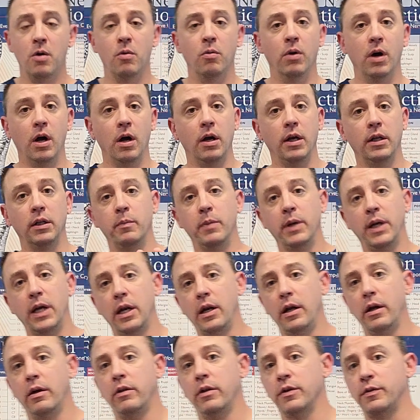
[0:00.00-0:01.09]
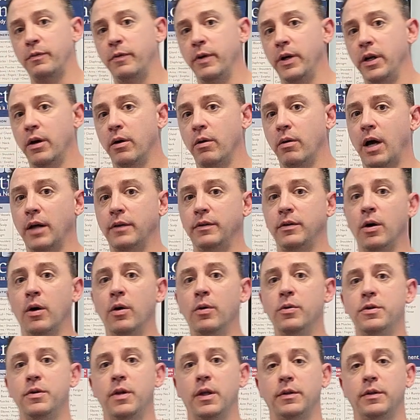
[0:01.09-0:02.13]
Well, in the beginning of this video, I told you